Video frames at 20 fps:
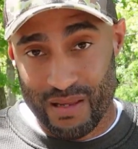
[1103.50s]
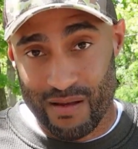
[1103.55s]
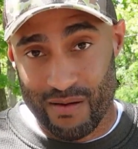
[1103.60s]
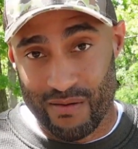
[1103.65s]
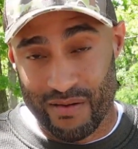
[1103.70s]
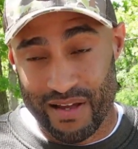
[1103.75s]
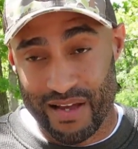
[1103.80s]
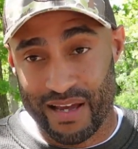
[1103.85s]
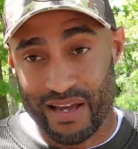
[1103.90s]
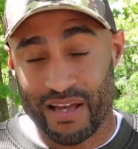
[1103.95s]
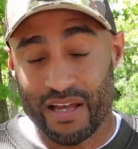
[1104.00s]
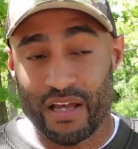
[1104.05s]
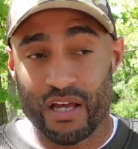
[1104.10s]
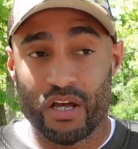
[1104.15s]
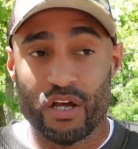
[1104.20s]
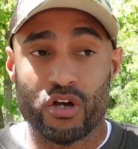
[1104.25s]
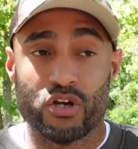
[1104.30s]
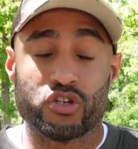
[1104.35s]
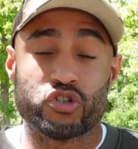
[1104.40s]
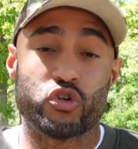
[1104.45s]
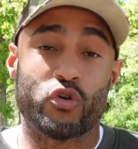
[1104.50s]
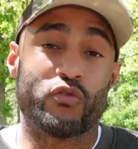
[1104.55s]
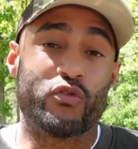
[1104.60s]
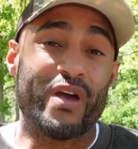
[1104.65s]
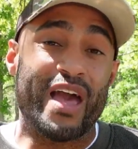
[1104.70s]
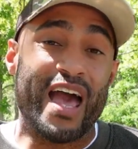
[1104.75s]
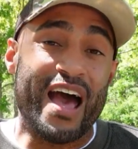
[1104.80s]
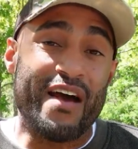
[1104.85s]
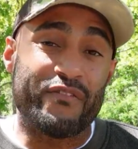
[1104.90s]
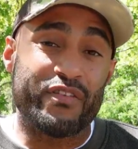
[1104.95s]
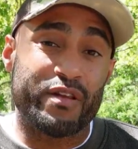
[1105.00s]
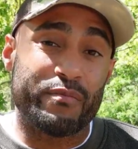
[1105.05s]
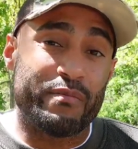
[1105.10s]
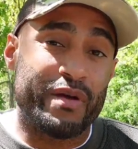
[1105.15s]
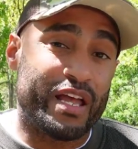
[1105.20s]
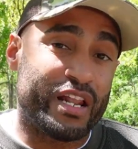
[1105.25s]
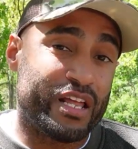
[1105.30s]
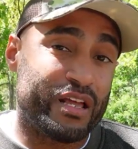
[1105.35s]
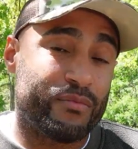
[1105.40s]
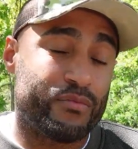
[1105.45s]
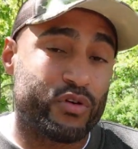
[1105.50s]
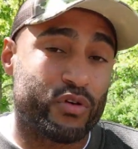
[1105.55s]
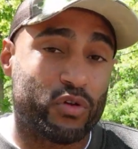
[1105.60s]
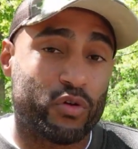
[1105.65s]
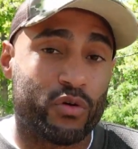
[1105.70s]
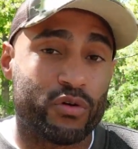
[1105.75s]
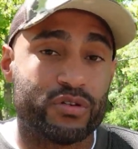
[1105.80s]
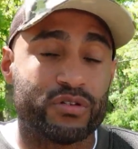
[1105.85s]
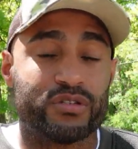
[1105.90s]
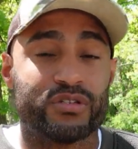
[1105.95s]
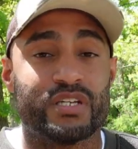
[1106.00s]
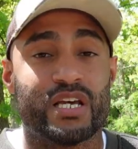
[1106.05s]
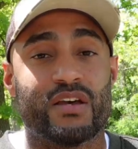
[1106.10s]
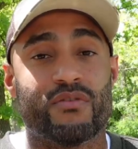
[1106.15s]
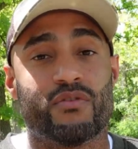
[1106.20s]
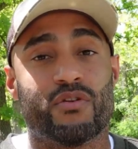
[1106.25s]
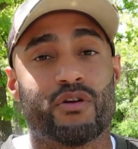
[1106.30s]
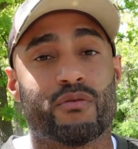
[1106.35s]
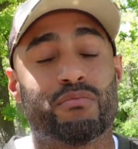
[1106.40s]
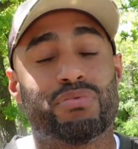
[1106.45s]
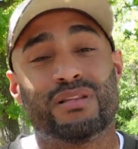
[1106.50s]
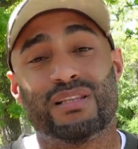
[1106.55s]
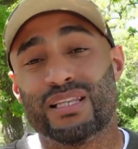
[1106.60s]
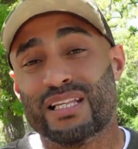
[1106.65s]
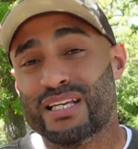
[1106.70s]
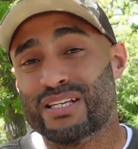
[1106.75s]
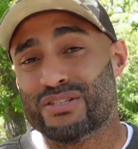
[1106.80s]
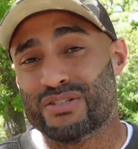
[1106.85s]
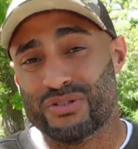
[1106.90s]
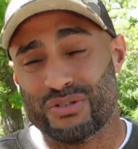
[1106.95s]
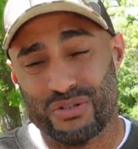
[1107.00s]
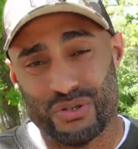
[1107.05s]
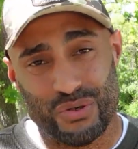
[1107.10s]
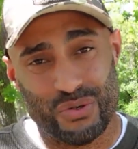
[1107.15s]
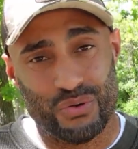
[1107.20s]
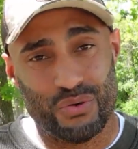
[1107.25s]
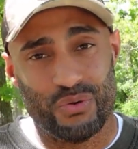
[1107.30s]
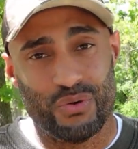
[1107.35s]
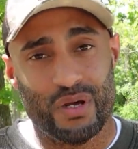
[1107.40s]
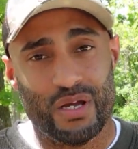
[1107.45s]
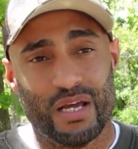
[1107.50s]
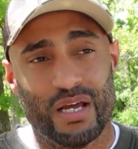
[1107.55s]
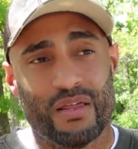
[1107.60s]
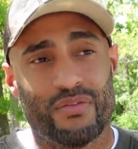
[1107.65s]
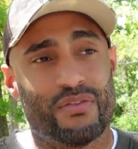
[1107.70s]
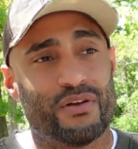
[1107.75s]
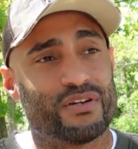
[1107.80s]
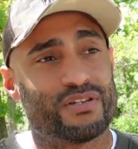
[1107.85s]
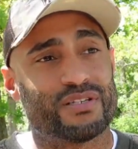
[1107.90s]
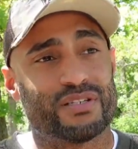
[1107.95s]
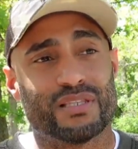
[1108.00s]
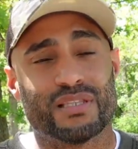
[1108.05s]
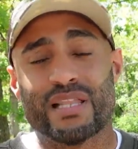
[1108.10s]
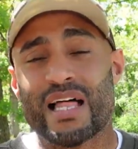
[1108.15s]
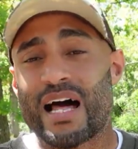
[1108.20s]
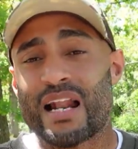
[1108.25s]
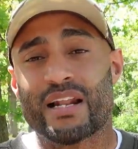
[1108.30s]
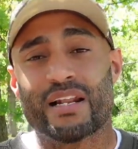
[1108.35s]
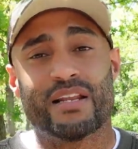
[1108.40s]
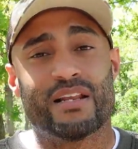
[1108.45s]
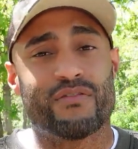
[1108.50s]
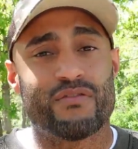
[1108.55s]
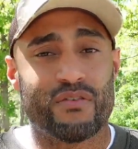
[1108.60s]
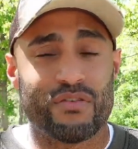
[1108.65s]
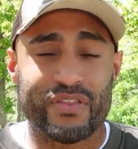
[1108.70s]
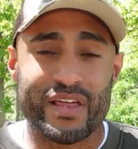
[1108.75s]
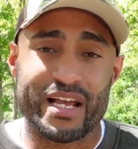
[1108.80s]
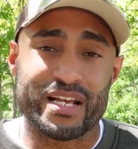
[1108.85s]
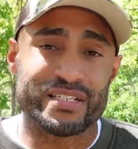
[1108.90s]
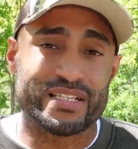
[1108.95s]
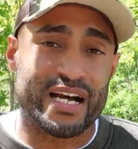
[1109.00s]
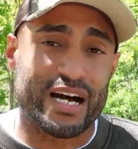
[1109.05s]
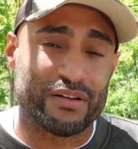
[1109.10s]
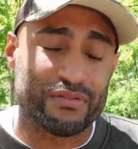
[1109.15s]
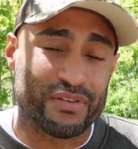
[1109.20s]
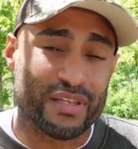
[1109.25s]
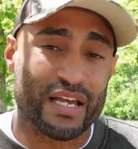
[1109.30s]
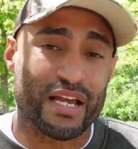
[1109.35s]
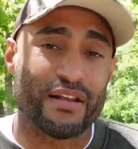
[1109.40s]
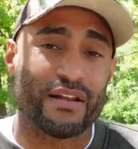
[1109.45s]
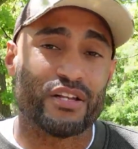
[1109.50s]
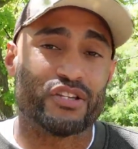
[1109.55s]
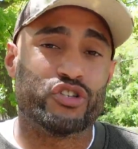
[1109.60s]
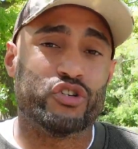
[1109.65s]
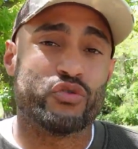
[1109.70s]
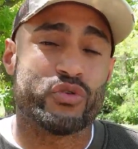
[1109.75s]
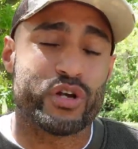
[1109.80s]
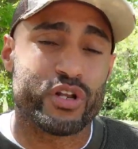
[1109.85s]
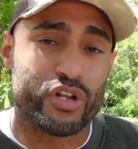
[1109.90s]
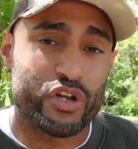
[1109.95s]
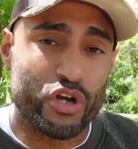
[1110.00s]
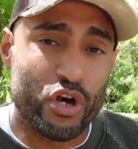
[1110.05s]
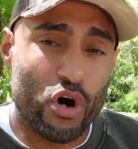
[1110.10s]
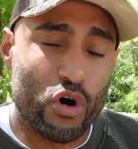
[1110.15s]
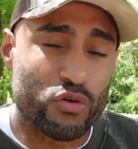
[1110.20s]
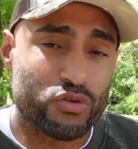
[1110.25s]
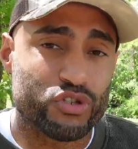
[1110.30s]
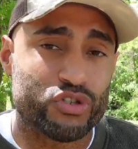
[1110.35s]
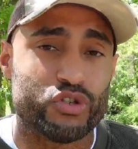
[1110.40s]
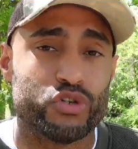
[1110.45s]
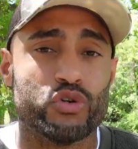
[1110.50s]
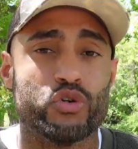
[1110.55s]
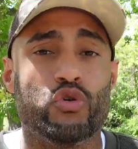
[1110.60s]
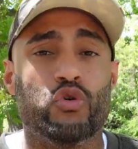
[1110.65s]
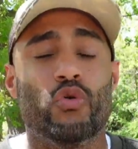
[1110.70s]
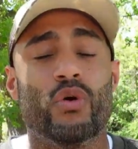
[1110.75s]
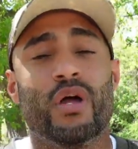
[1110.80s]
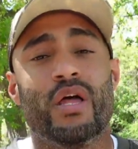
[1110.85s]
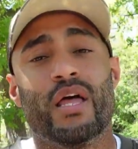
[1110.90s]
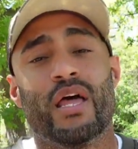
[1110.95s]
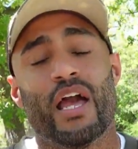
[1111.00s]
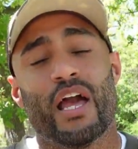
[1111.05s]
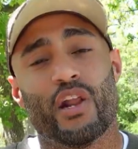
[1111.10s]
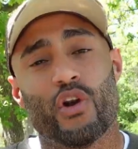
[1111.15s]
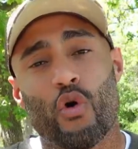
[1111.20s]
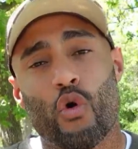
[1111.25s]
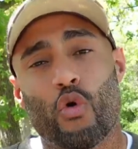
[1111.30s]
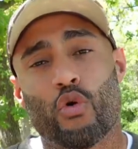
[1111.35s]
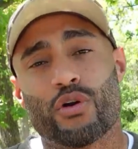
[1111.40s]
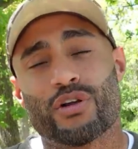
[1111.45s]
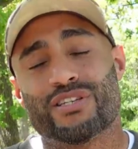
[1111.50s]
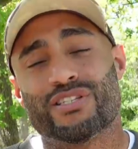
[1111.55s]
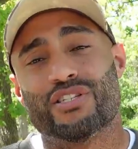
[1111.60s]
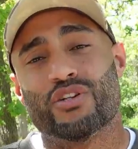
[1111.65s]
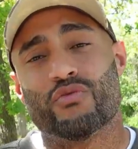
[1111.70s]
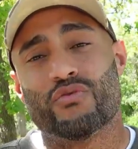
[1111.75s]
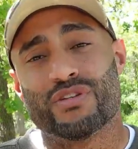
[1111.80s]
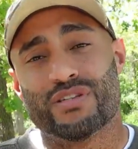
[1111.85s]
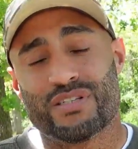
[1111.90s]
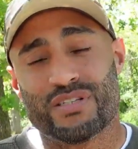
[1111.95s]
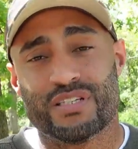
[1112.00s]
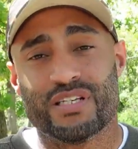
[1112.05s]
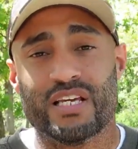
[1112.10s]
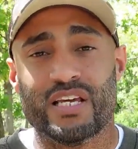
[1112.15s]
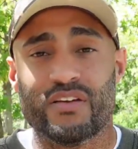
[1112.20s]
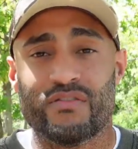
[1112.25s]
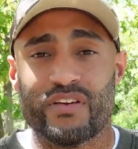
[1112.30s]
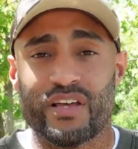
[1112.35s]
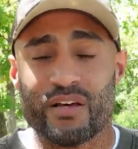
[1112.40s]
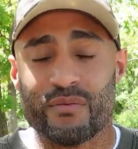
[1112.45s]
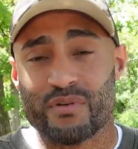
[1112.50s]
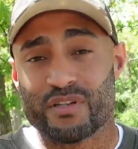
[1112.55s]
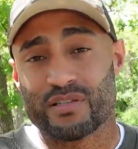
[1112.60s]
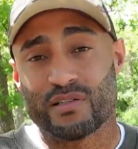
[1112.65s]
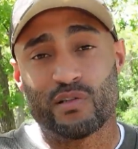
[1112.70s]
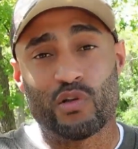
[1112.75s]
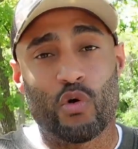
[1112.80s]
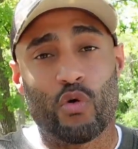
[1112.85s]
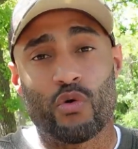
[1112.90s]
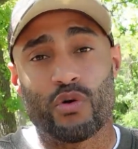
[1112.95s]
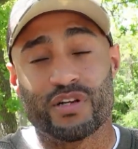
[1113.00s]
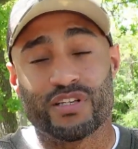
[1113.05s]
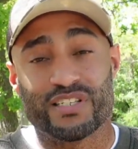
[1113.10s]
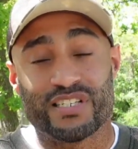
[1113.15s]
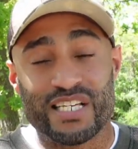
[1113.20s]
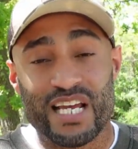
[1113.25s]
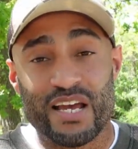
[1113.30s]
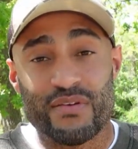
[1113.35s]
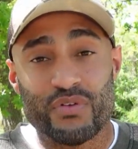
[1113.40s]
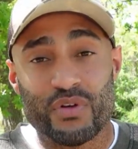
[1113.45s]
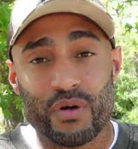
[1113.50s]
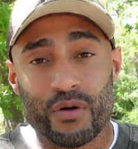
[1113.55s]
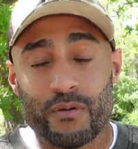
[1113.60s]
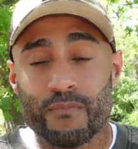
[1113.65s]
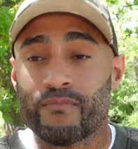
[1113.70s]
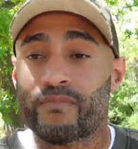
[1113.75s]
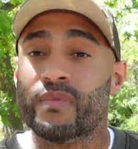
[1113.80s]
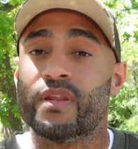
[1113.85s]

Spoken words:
okay? So if you haven't made him your Lord and Savior, please do. There's a lot of different things out there that you can go to in order to receive him as Lord and Savior.